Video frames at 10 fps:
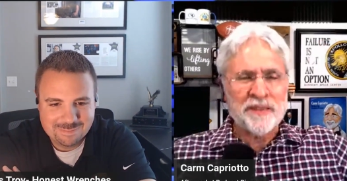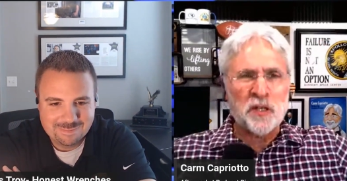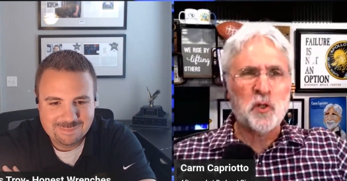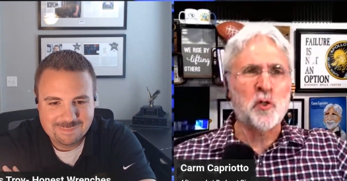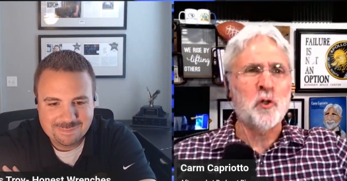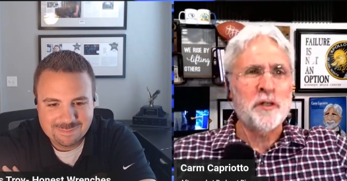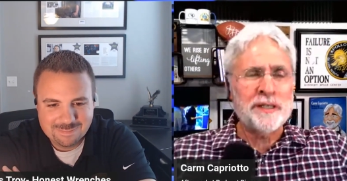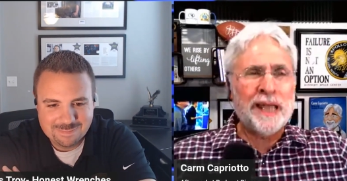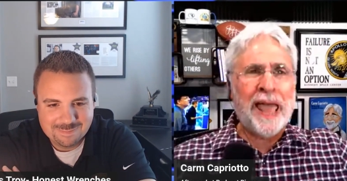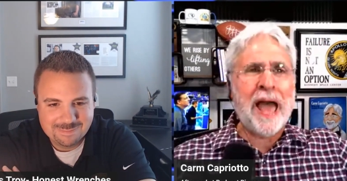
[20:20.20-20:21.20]
Speaker 1: that
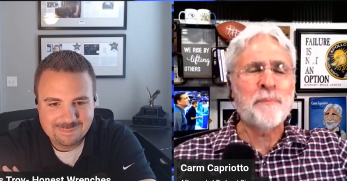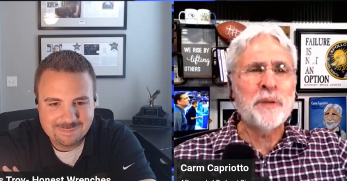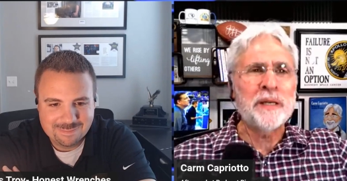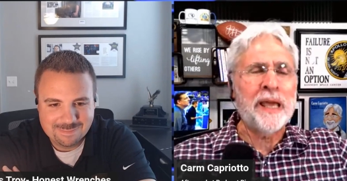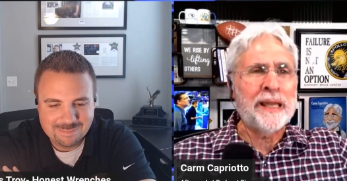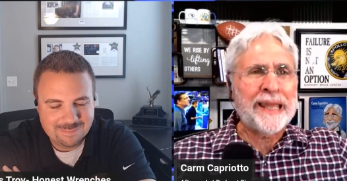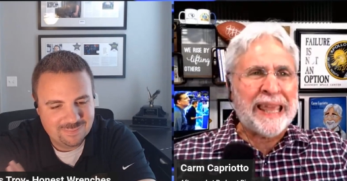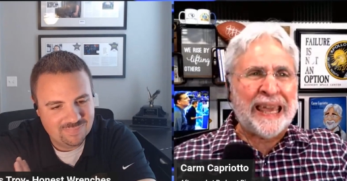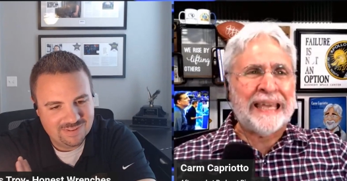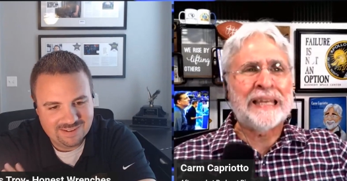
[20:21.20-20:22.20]
shouldn't happen at
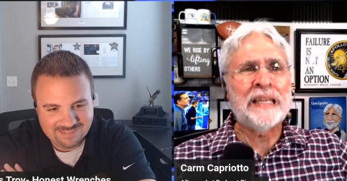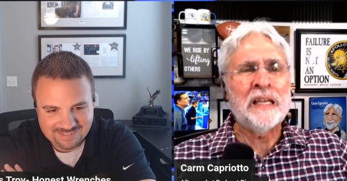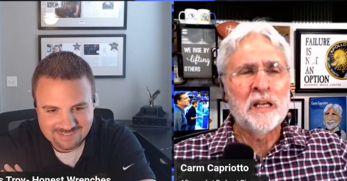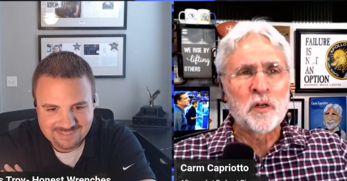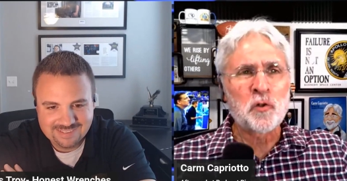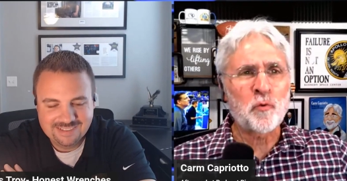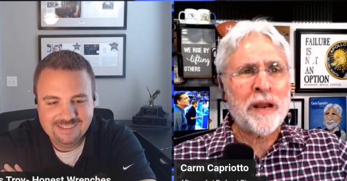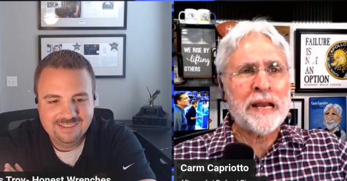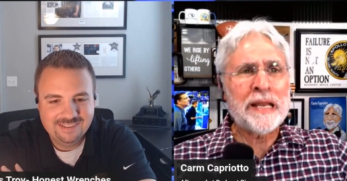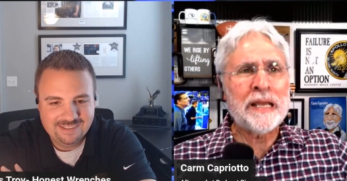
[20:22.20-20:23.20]
any
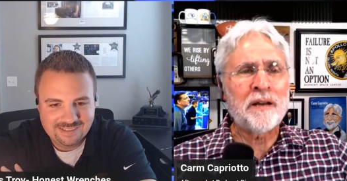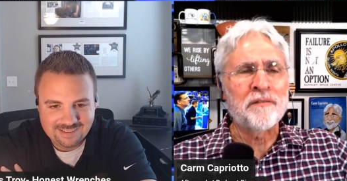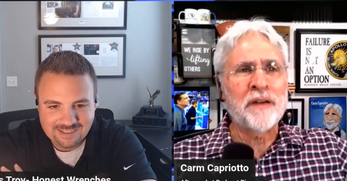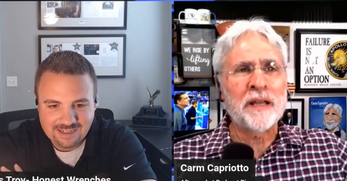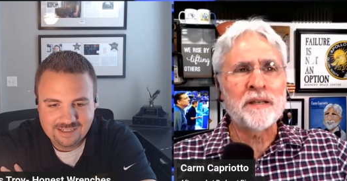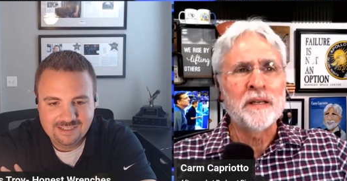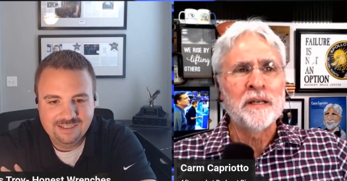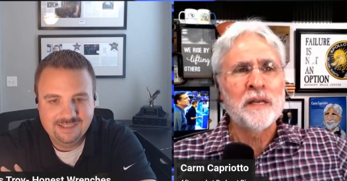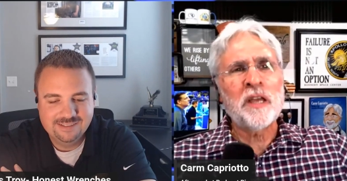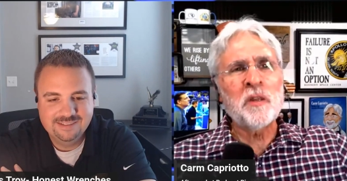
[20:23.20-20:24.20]
training event?
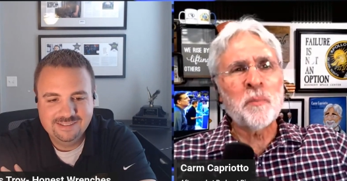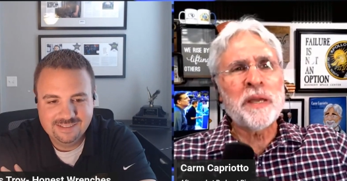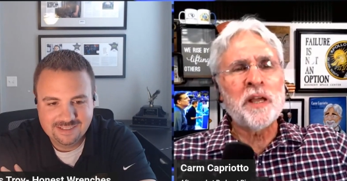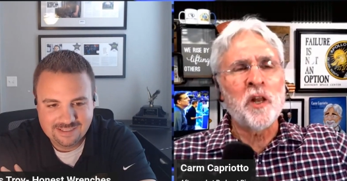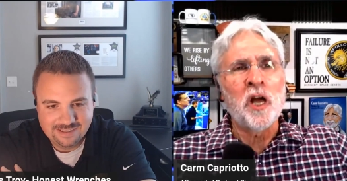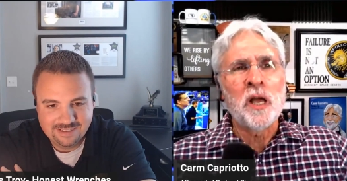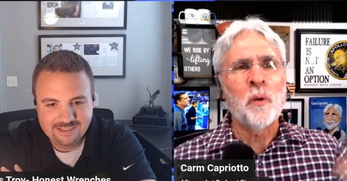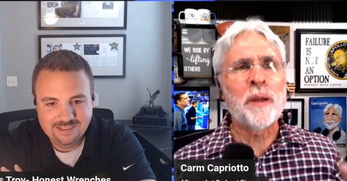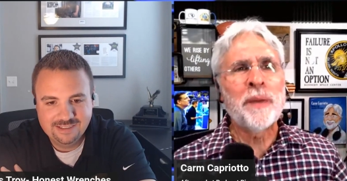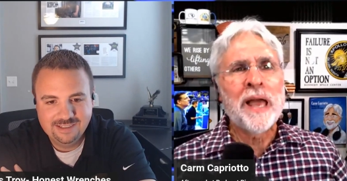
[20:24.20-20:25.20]
Can there be an
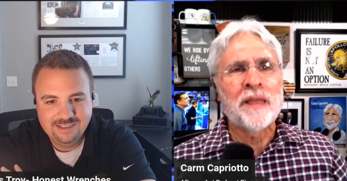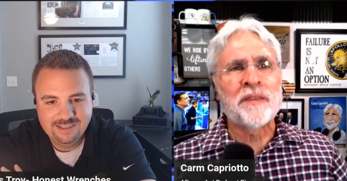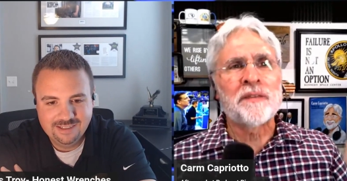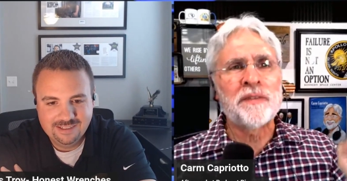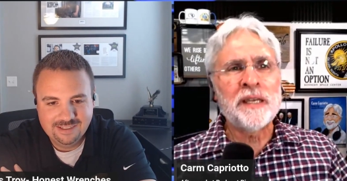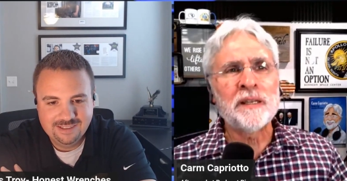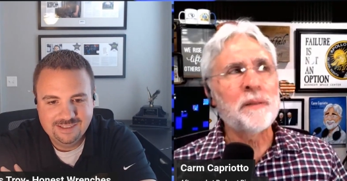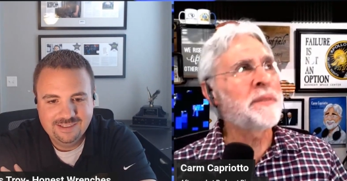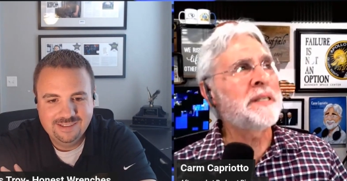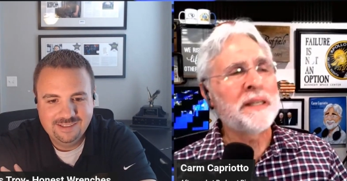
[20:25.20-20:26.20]
wait a minute? The, the
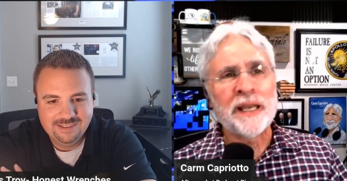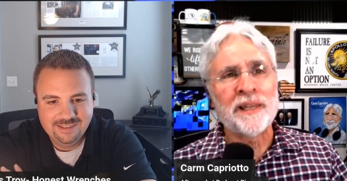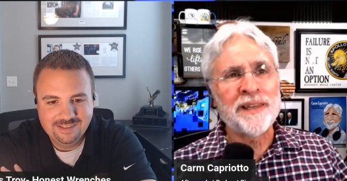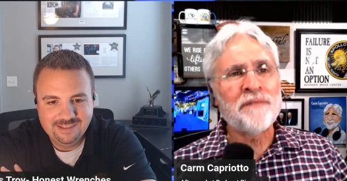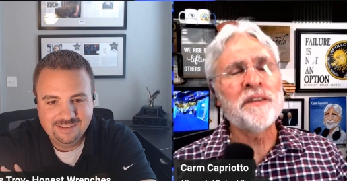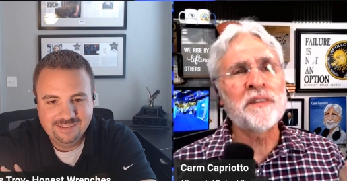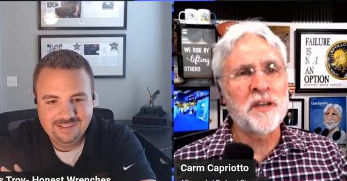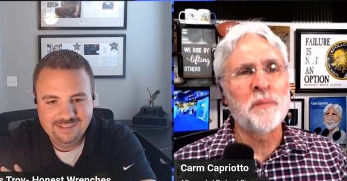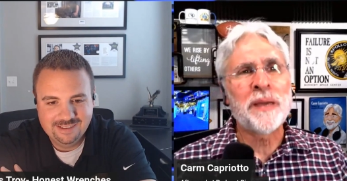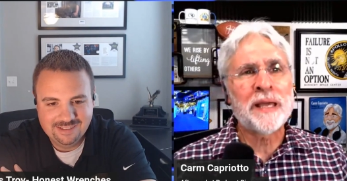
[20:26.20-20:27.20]
let me see the eleventh
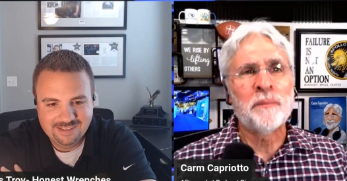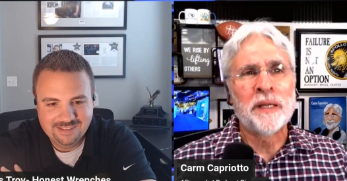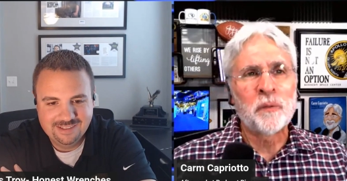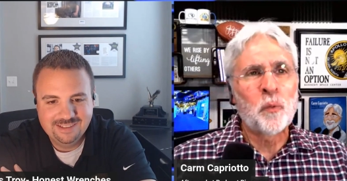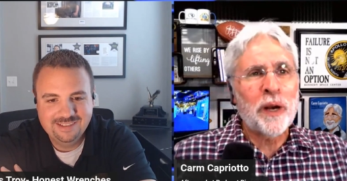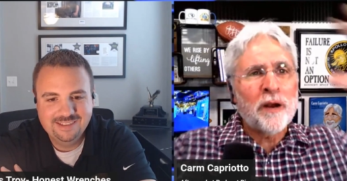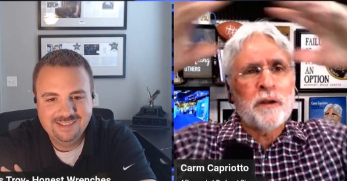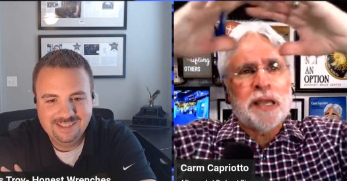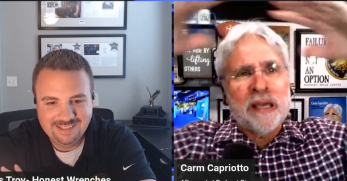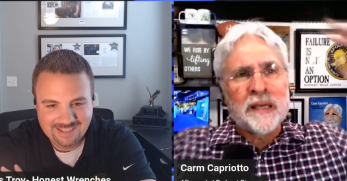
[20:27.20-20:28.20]
commandment.
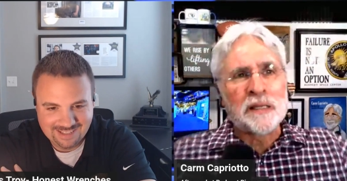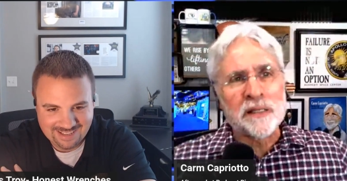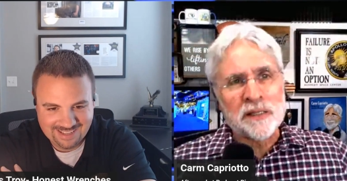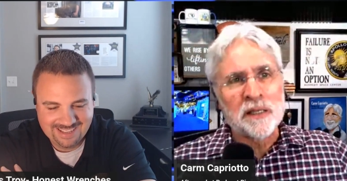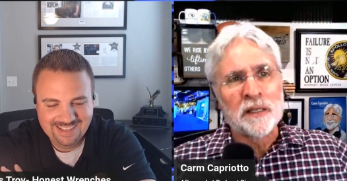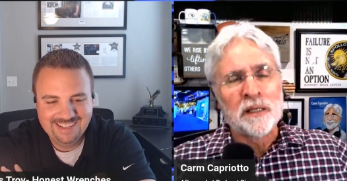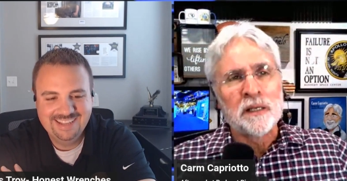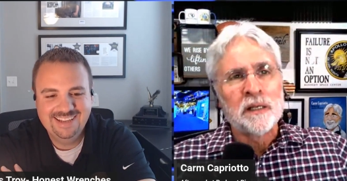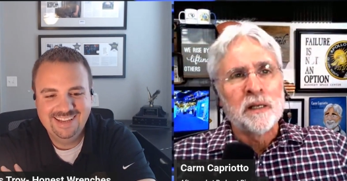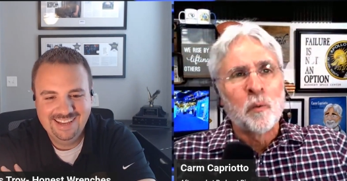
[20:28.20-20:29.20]
Where is
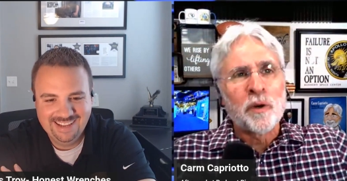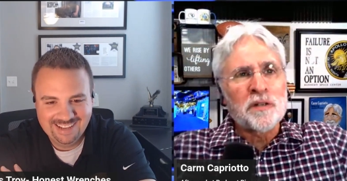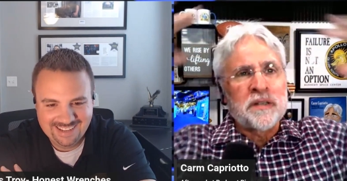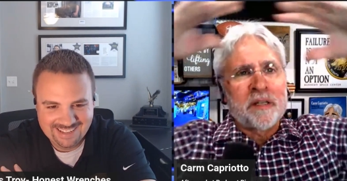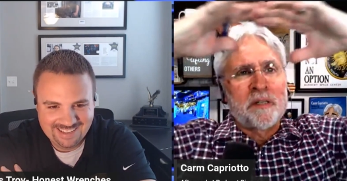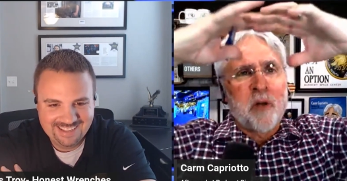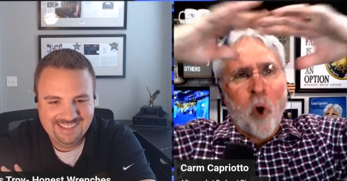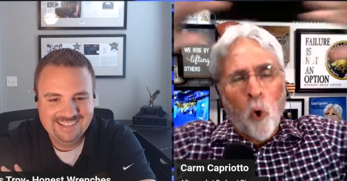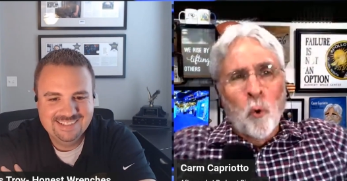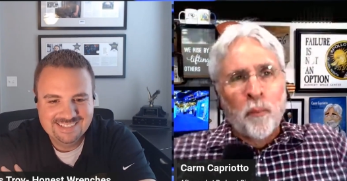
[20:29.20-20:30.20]
where's the
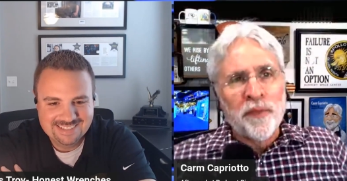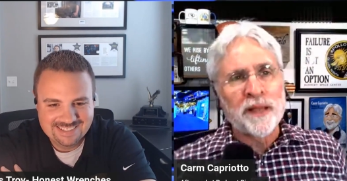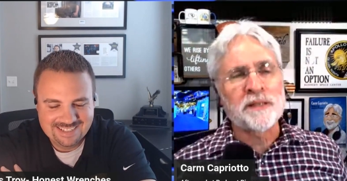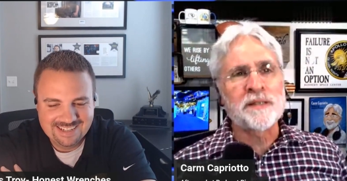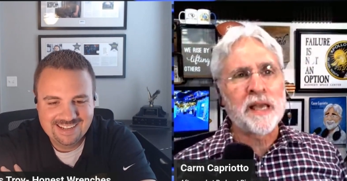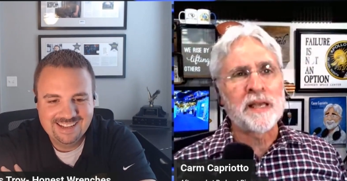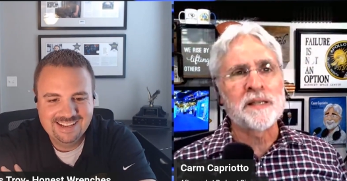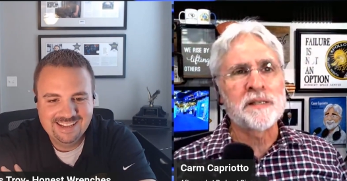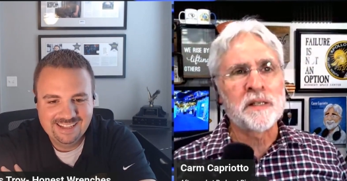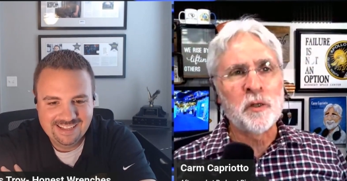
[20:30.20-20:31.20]
dome that
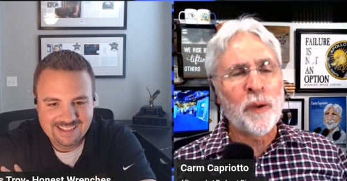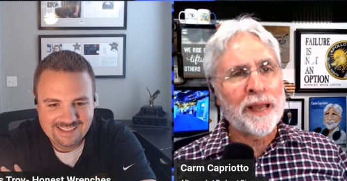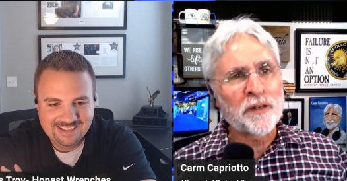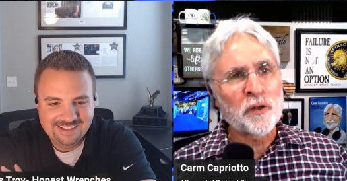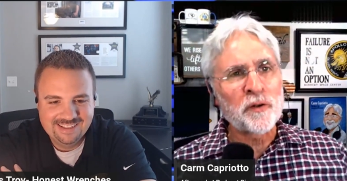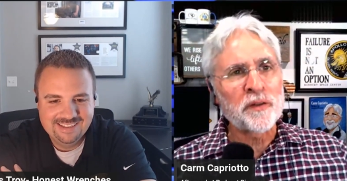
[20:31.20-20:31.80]
says you enter